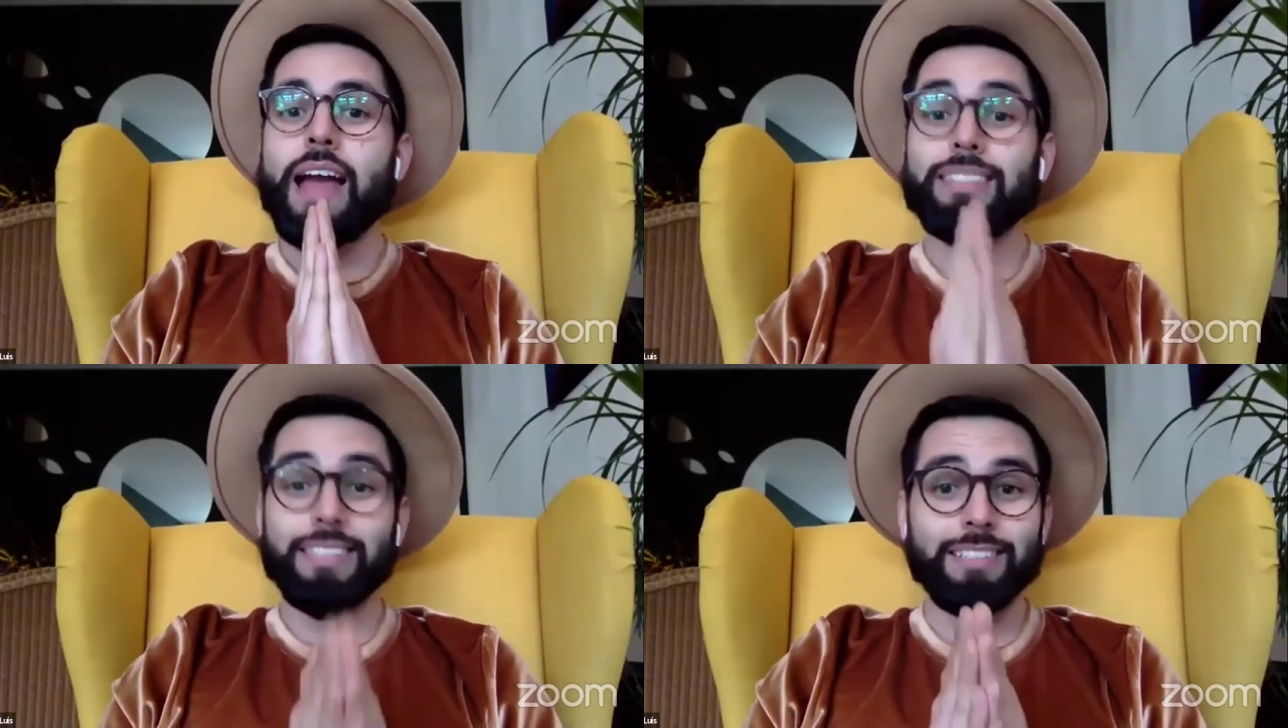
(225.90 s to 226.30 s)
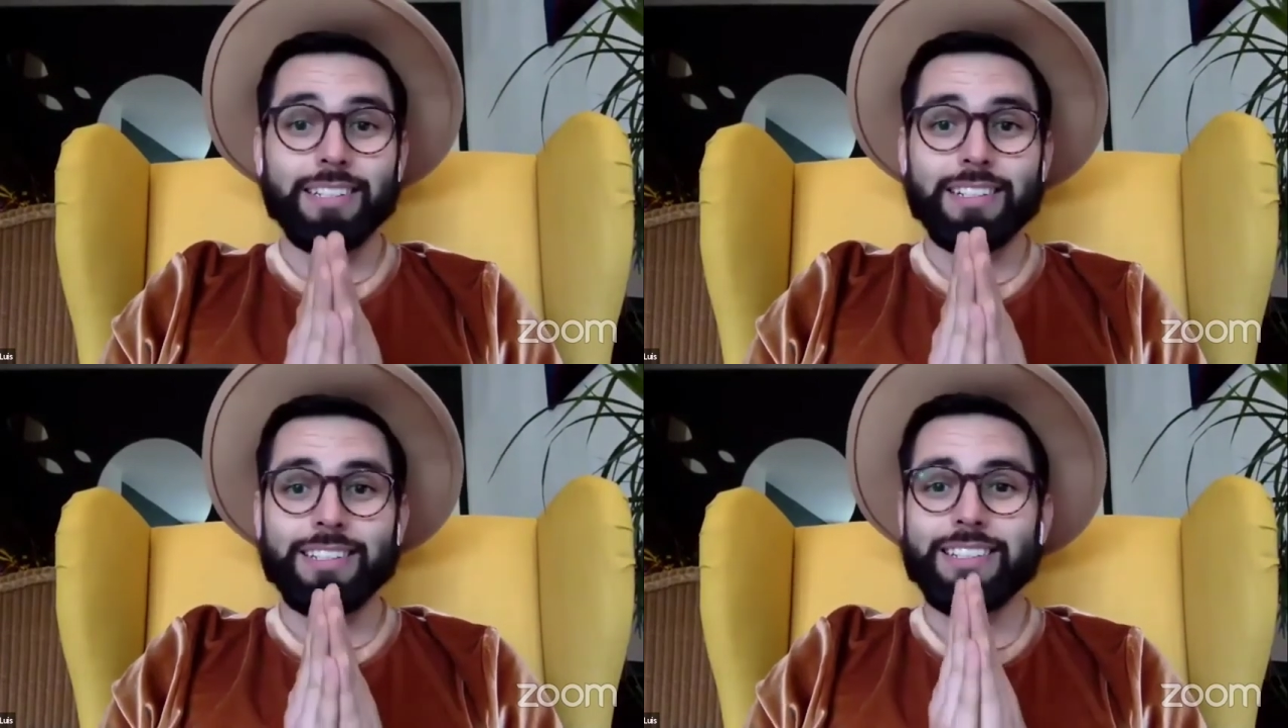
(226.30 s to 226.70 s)

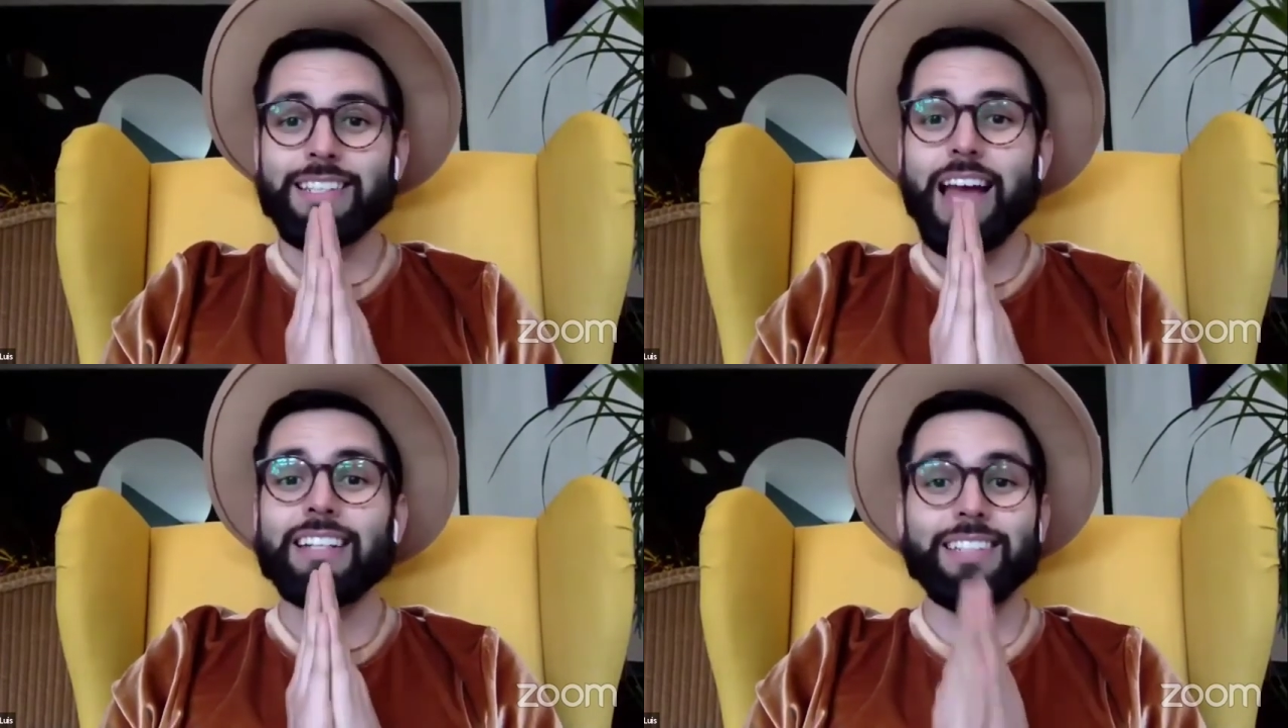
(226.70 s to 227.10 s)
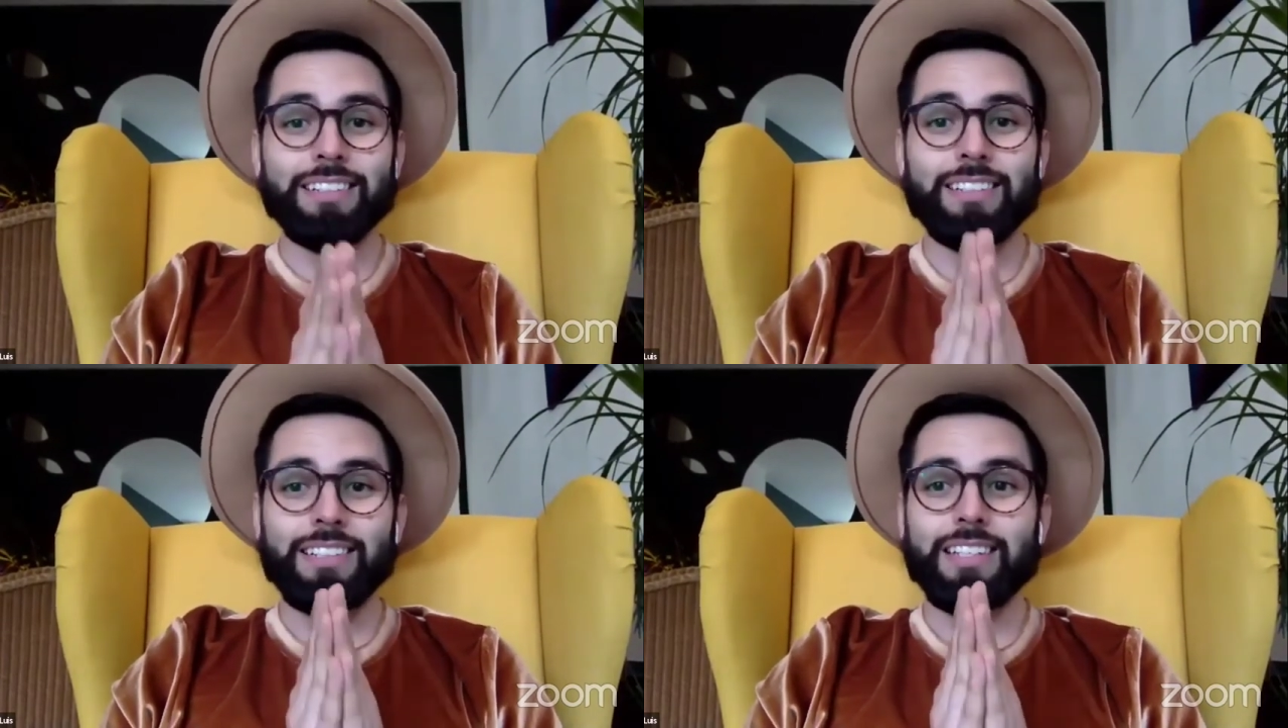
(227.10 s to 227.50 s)
Existence,
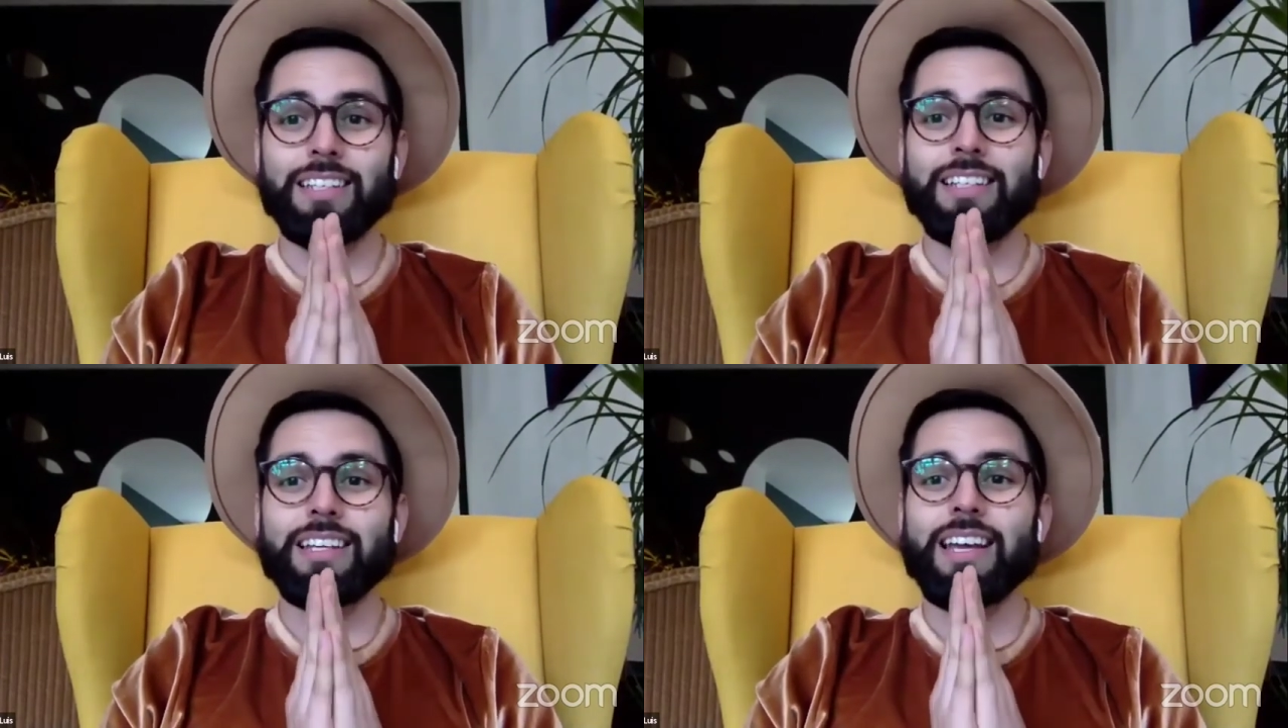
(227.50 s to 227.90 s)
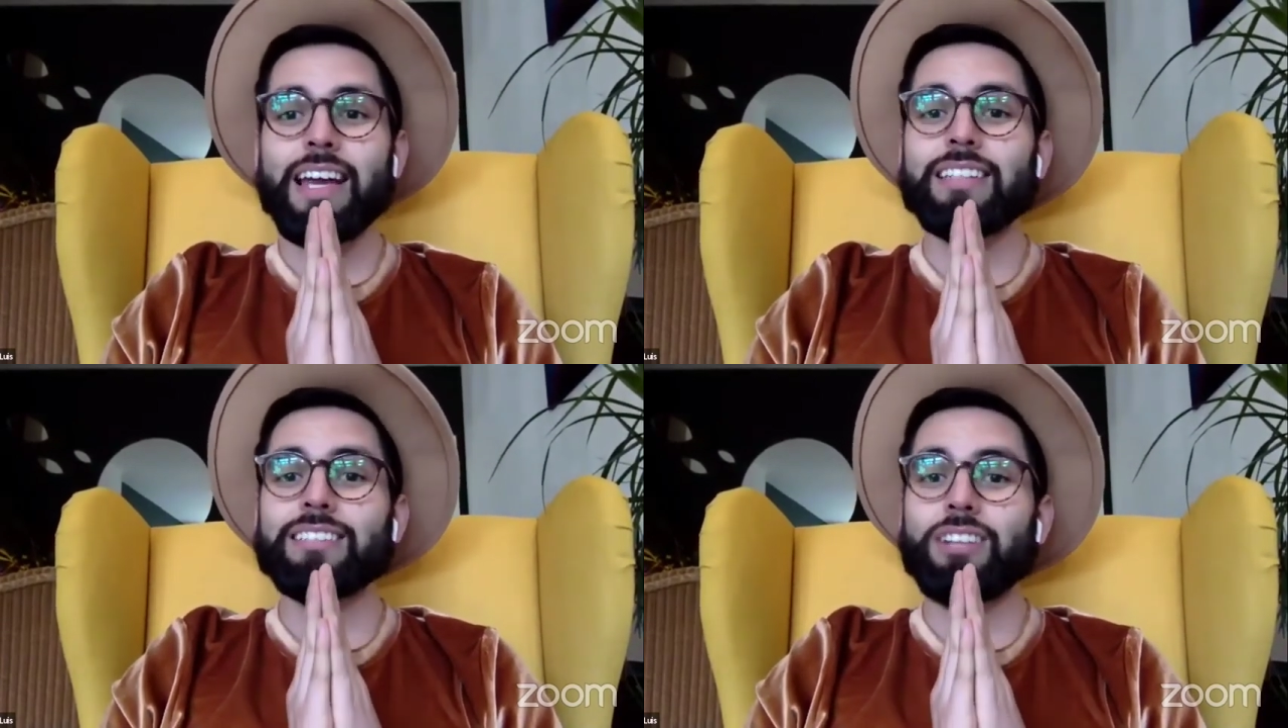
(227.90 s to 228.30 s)
identity
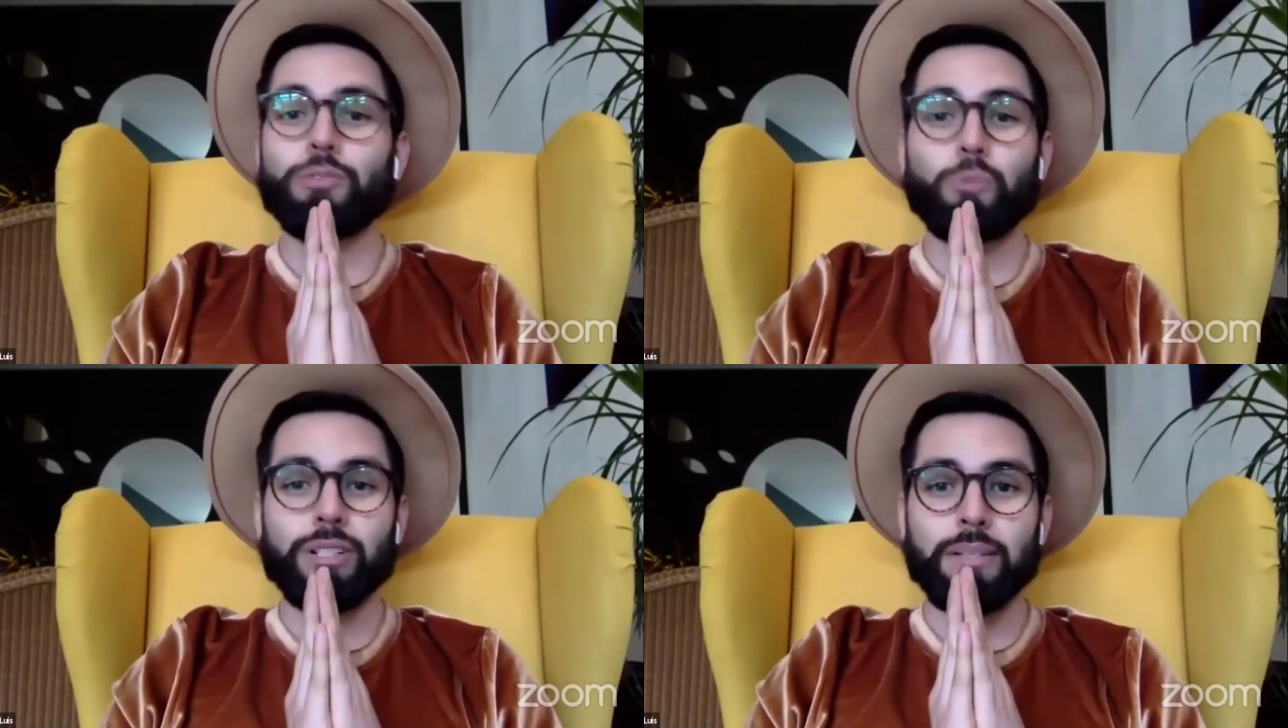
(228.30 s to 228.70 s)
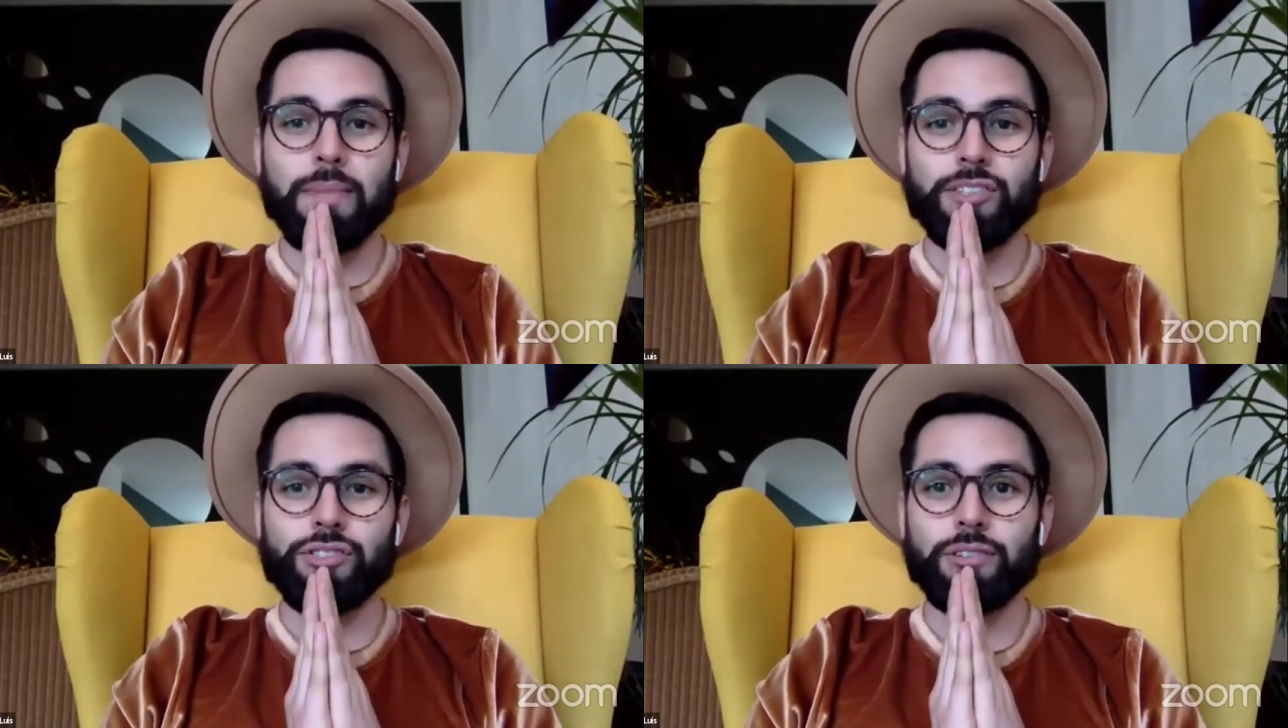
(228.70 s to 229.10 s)
is not
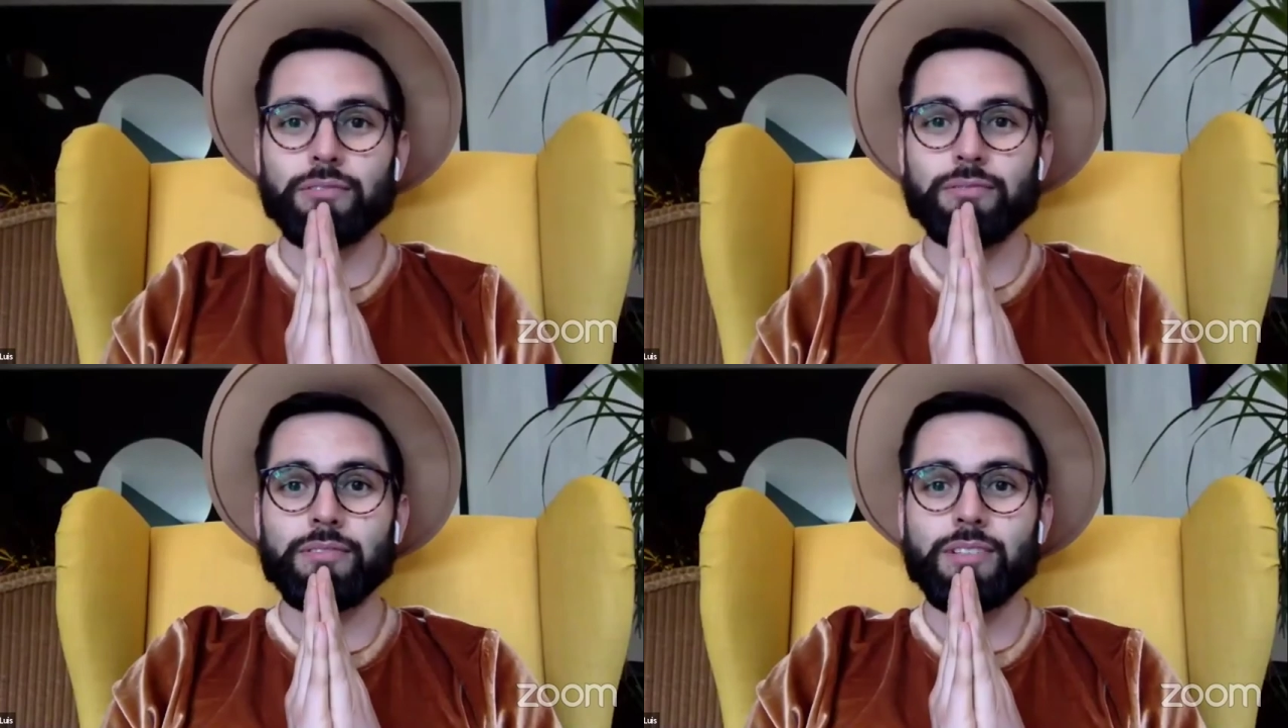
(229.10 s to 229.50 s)
one-dimensional.